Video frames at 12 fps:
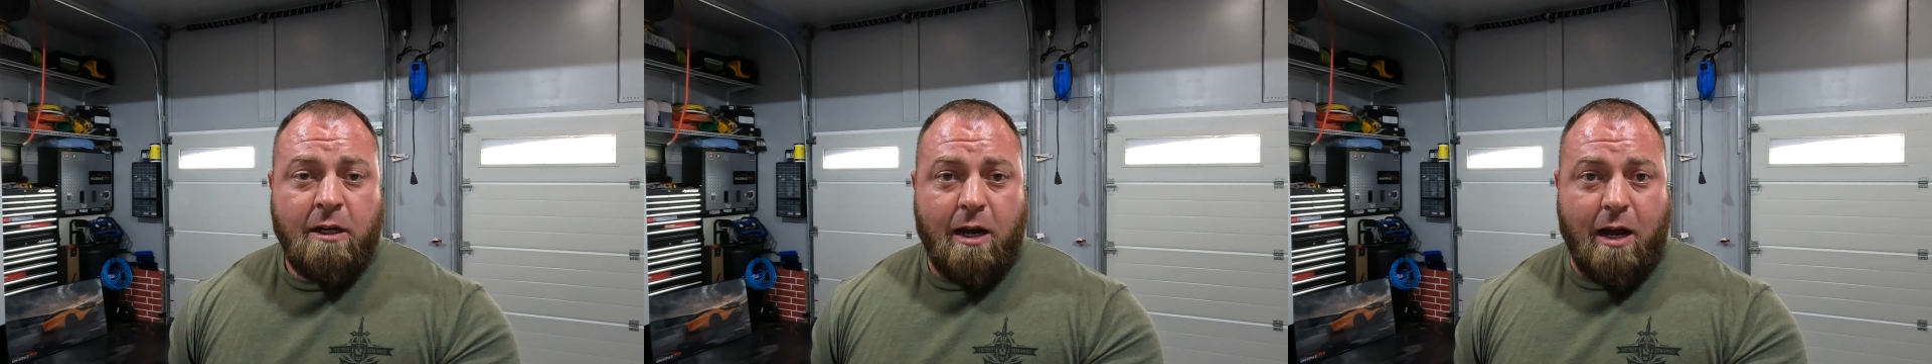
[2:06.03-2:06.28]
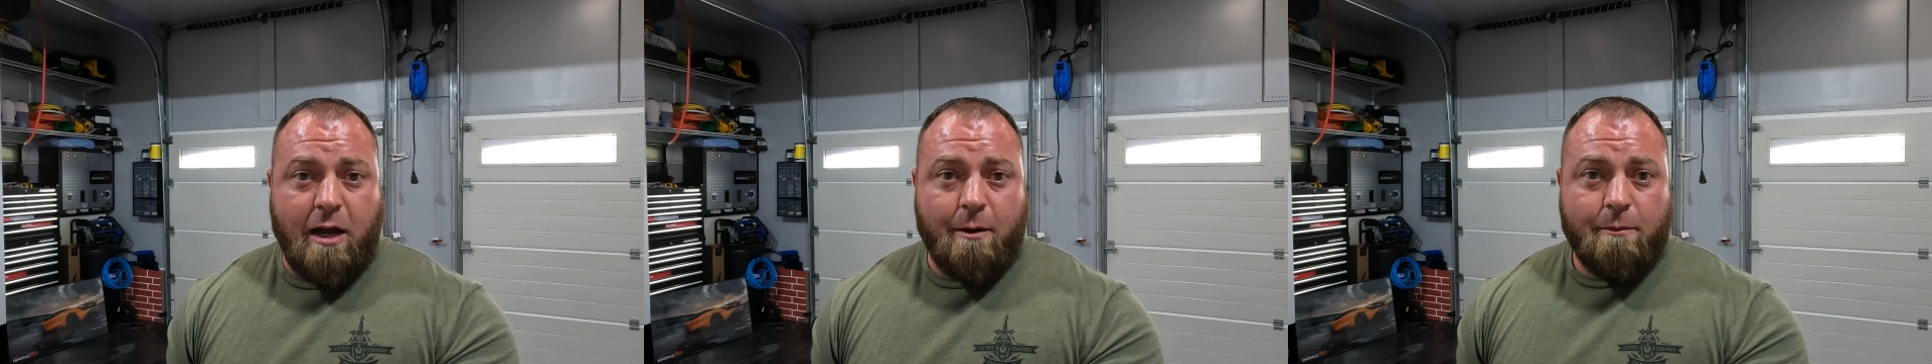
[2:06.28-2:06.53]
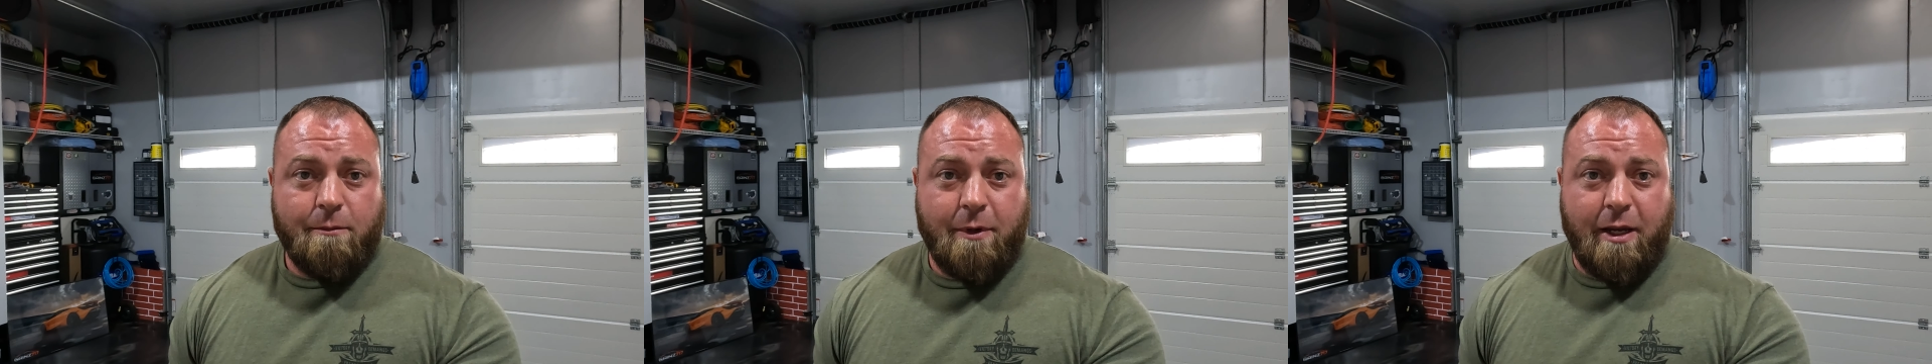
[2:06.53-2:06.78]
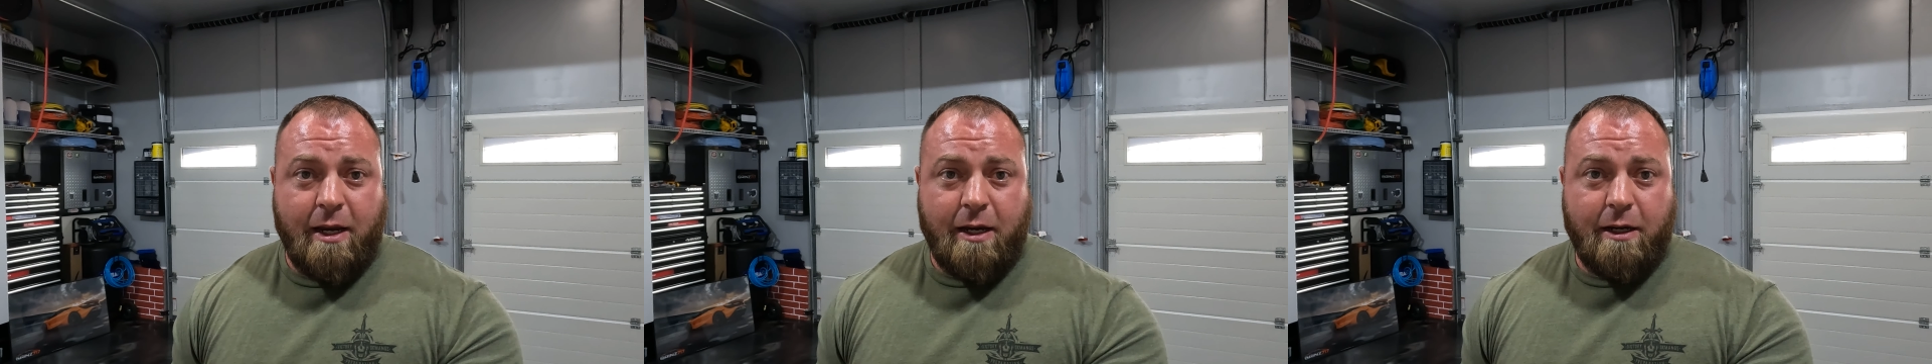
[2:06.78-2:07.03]
Um,
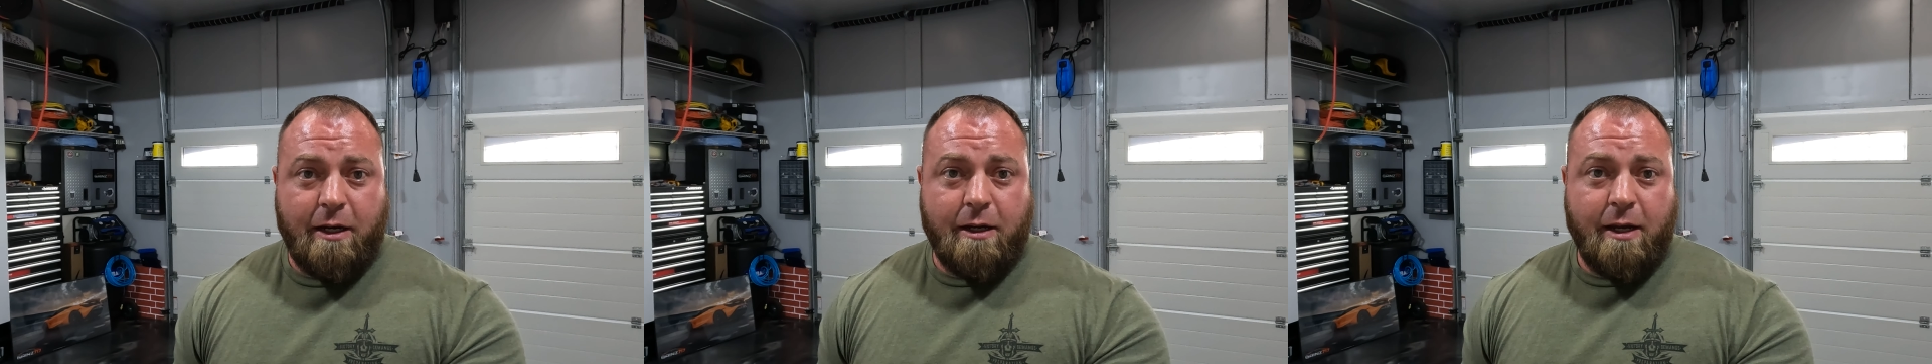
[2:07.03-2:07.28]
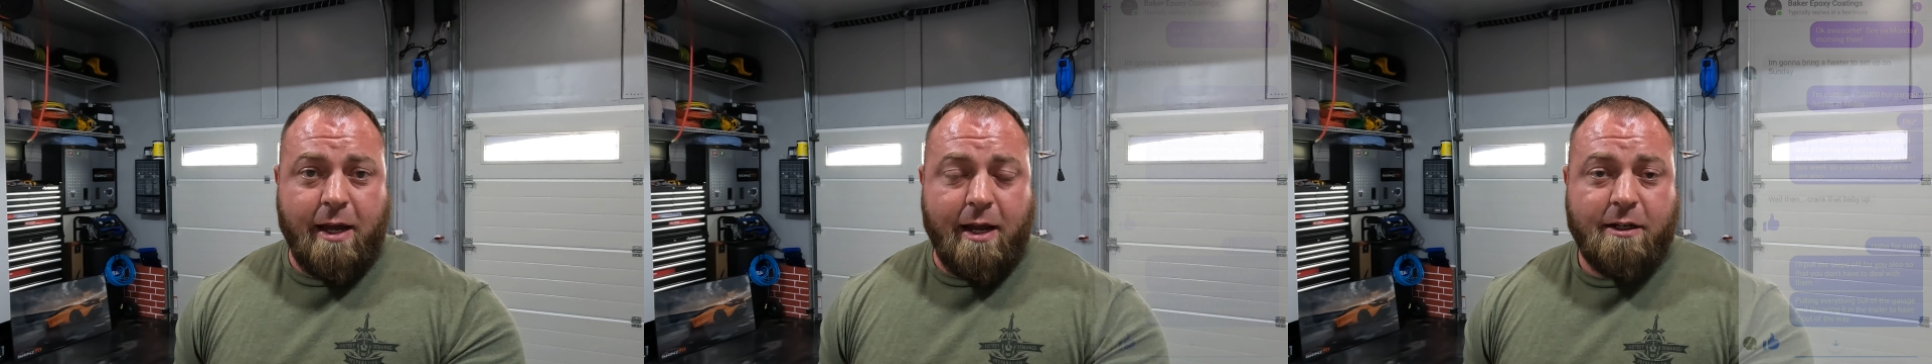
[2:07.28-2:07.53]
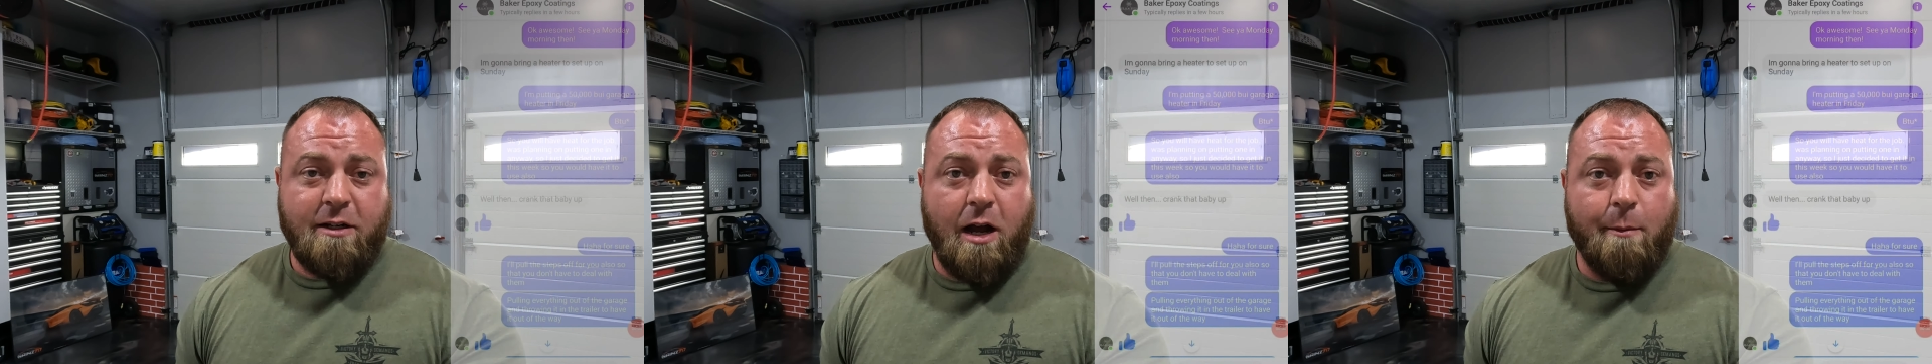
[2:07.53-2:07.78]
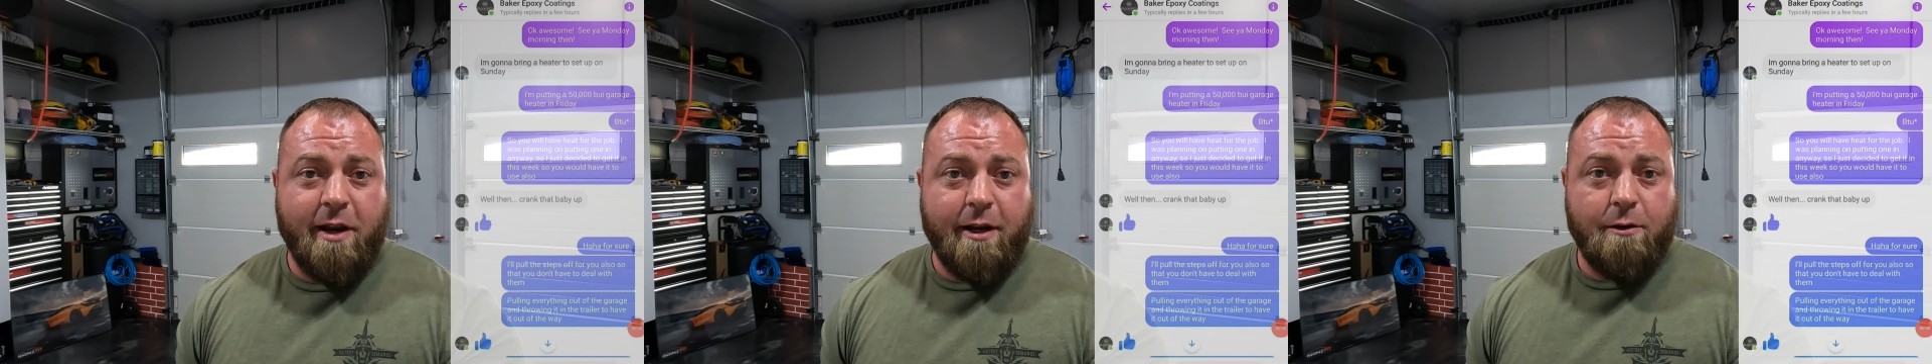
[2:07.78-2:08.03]
he had
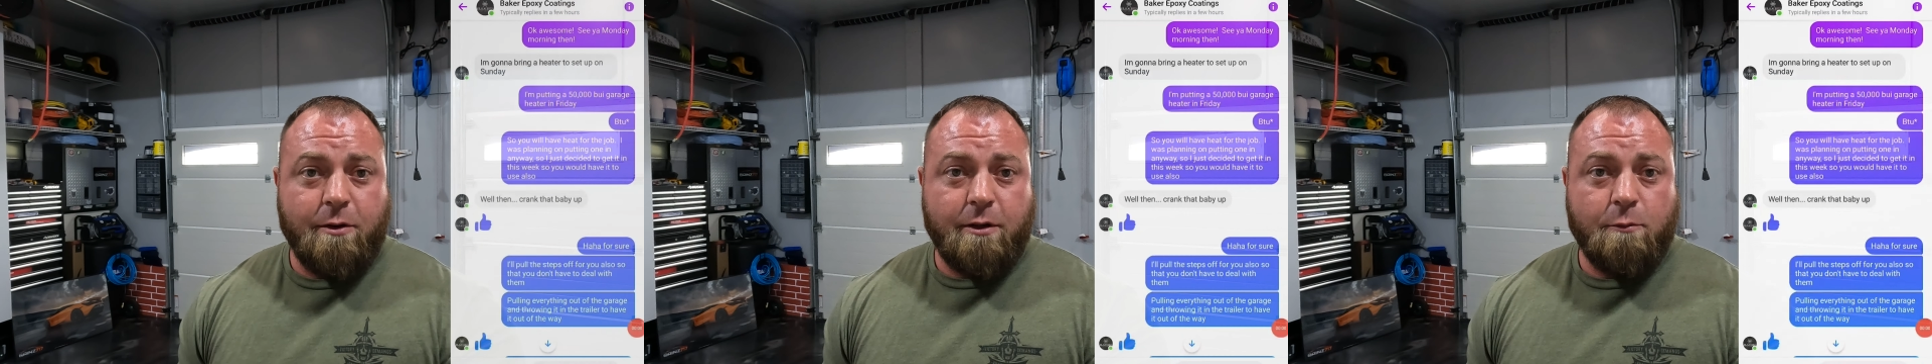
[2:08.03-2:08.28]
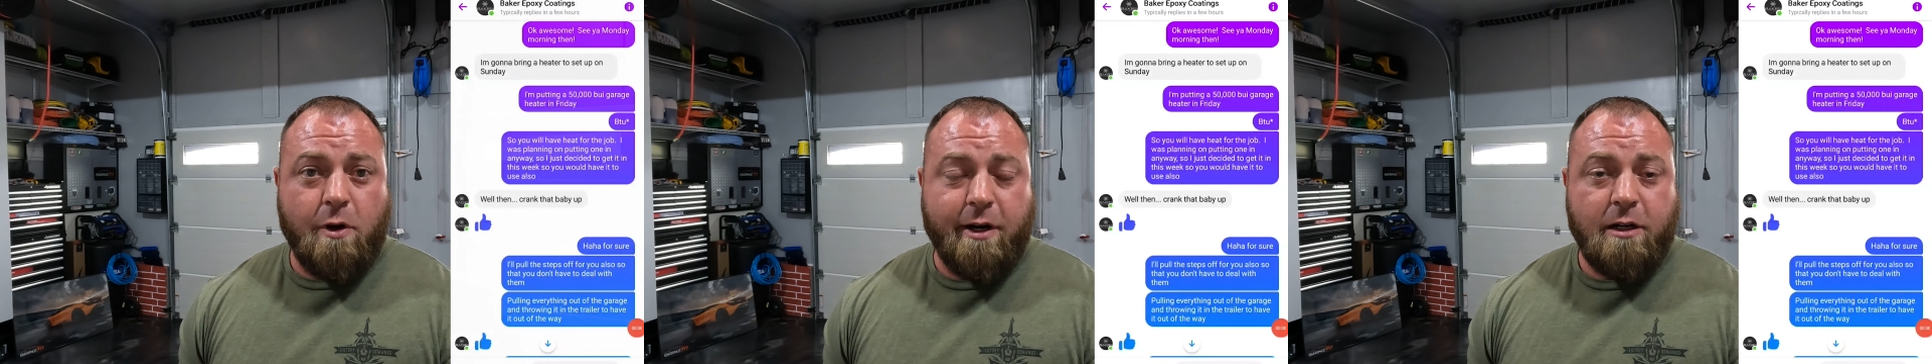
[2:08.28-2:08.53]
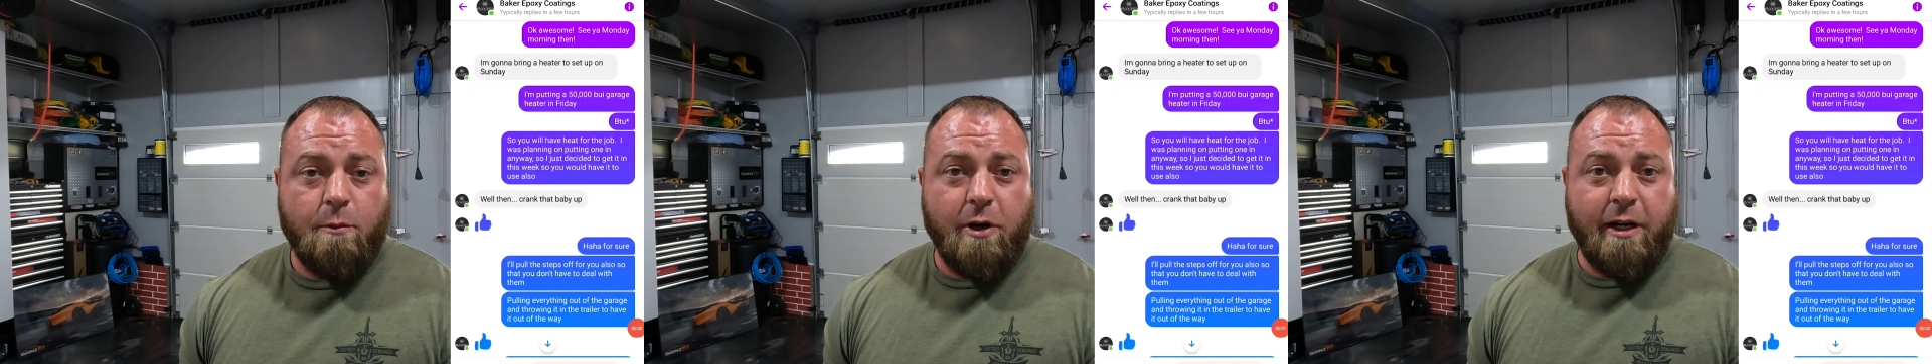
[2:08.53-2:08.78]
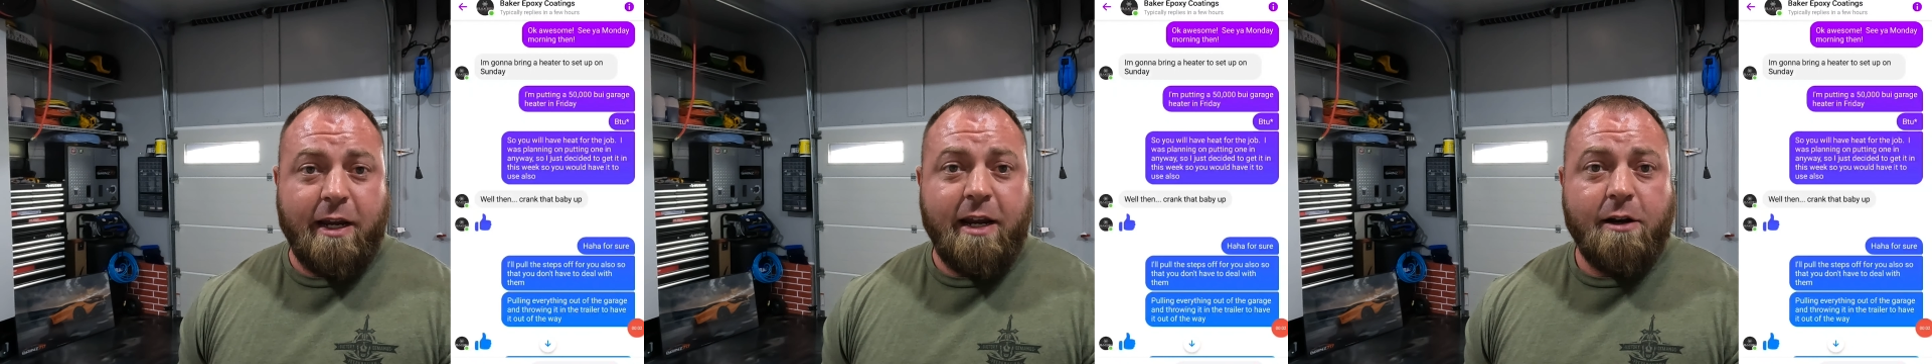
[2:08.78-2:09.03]
commented on wanting to
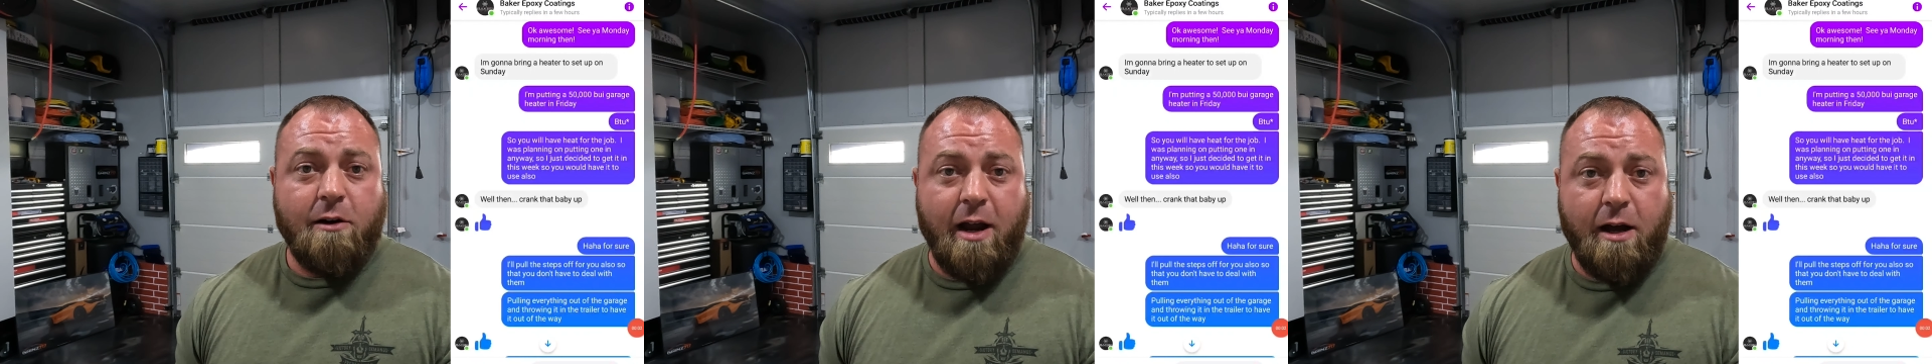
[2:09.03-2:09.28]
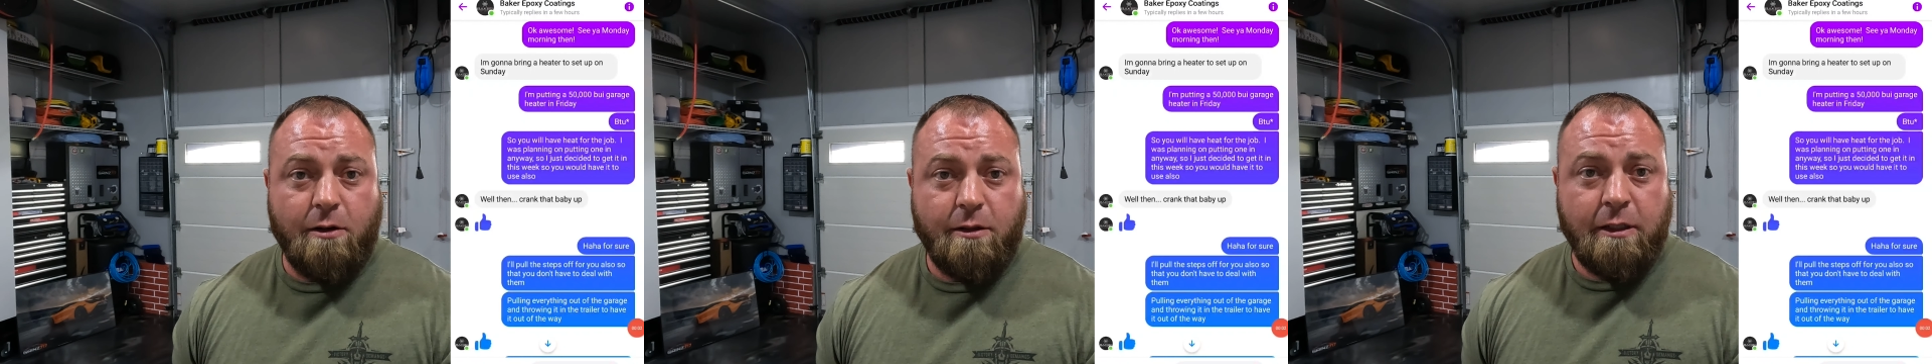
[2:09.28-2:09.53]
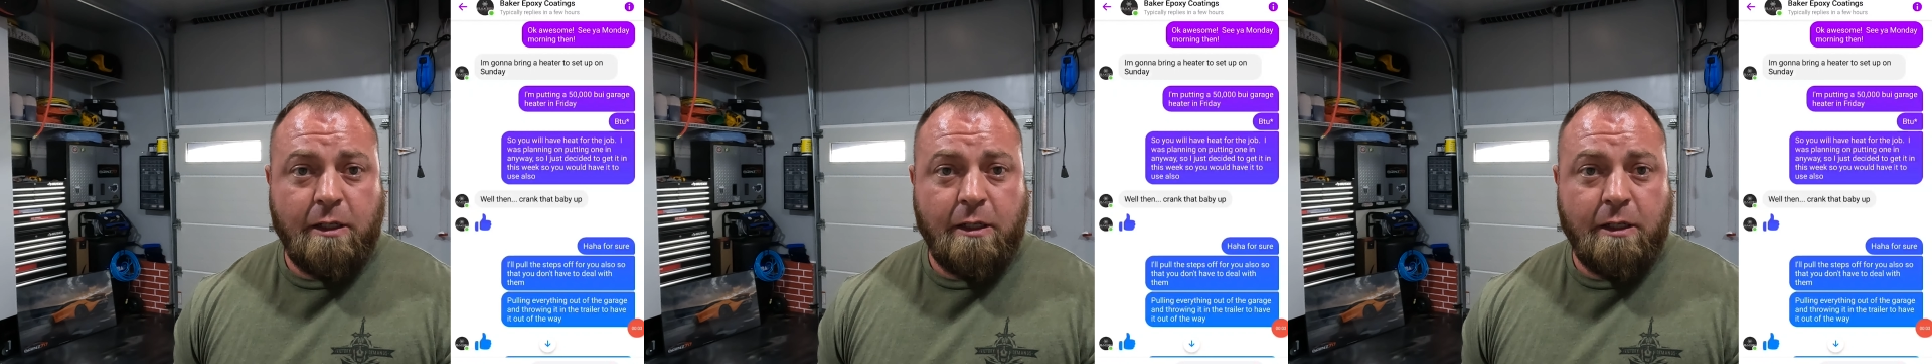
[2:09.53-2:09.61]
bring a heater out